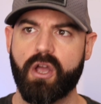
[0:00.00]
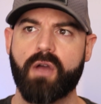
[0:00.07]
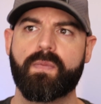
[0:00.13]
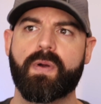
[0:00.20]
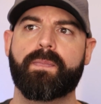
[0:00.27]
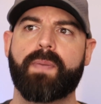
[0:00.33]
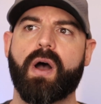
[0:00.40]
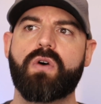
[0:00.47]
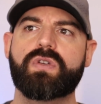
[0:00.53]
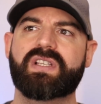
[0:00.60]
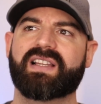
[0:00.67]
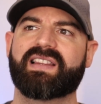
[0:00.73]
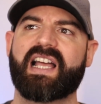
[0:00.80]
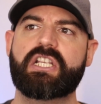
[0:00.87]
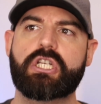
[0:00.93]

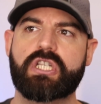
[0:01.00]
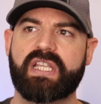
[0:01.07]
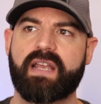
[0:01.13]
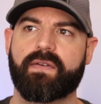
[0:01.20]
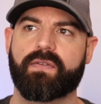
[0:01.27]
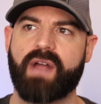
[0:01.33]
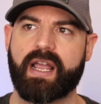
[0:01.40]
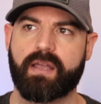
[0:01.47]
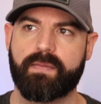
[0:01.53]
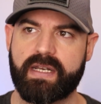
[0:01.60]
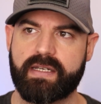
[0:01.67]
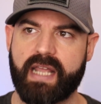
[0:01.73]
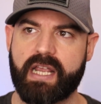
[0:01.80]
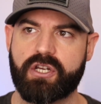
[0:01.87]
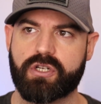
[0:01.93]
propose legislative
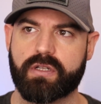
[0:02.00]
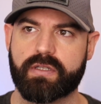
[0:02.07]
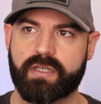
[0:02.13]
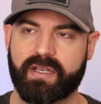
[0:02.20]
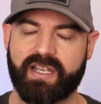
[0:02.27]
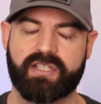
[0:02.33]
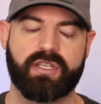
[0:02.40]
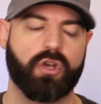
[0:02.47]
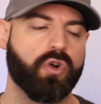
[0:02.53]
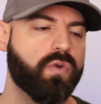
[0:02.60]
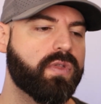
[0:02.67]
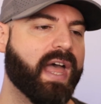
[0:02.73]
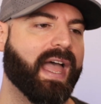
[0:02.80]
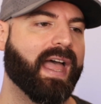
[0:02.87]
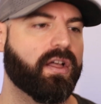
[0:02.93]
recommendations, because who
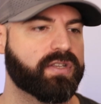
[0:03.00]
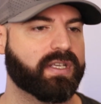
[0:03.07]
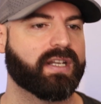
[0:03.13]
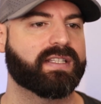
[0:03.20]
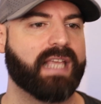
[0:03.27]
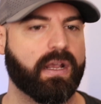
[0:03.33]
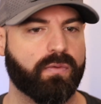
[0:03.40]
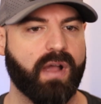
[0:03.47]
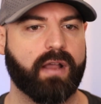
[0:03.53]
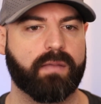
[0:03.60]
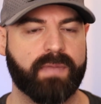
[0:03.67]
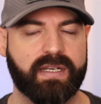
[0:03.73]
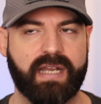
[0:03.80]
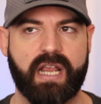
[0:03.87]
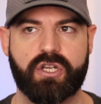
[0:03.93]
the hell is going to take
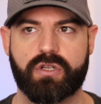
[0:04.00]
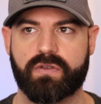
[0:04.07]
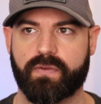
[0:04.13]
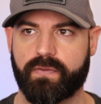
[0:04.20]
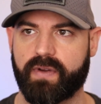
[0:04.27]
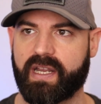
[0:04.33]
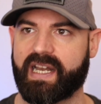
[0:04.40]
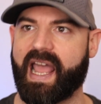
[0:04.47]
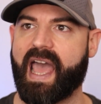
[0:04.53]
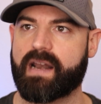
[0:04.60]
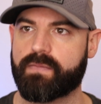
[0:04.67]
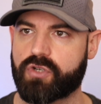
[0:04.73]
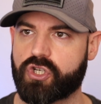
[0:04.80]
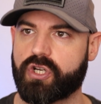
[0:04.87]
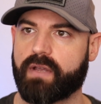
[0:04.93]
recommendations from freaking
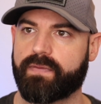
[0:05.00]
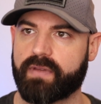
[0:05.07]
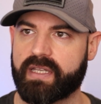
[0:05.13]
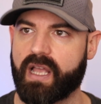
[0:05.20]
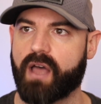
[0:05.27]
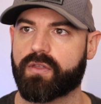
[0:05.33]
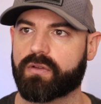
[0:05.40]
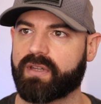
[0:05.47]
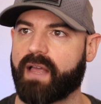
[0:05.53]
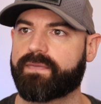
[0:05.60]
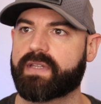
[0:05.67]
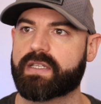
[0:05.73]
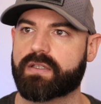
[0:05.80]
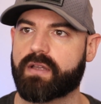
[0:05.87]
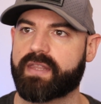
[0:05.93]
Adam Schiff and the other
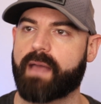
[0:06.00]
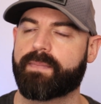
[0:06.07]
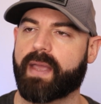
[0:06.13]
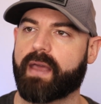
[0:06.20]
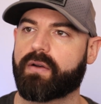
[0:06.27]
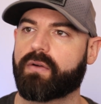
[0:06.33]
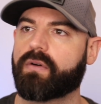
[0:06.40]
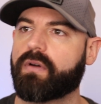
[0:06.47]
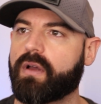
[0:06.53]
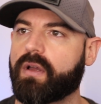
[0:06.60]
lefties on that panel,